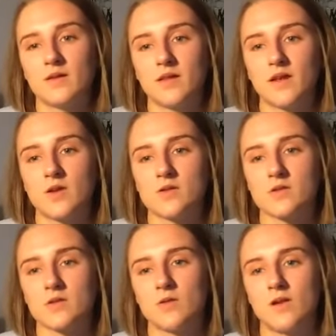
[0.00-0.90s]
And
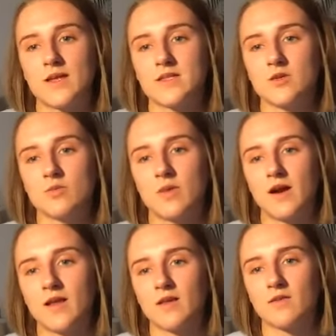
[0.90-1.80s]
also let your
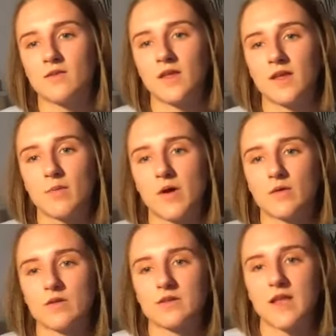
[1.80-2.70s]
mind think
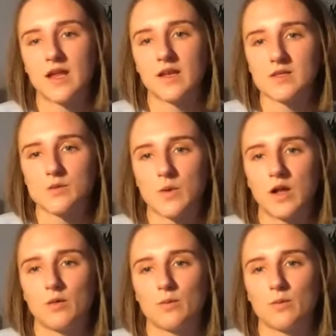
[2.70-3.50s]
about that as well.